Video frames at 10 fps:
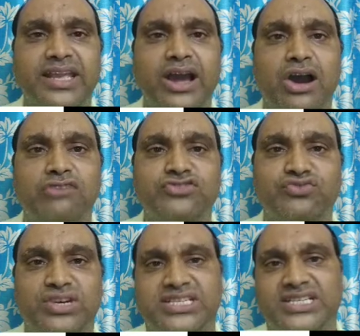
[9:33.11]
a of
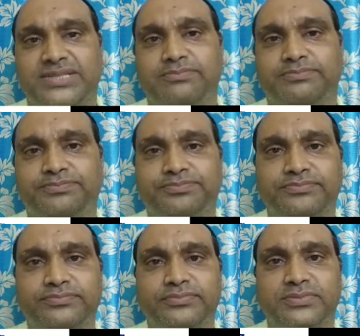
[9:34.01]
20.
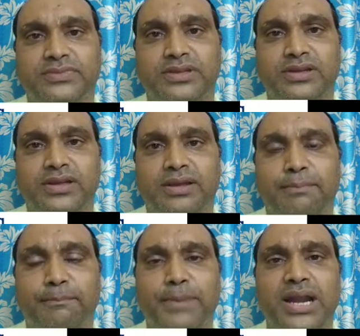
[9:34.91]

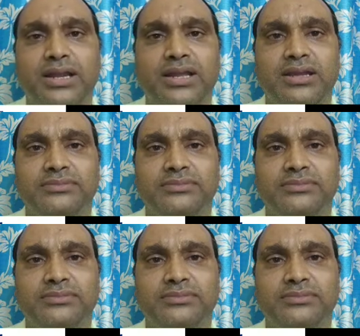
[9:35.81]
But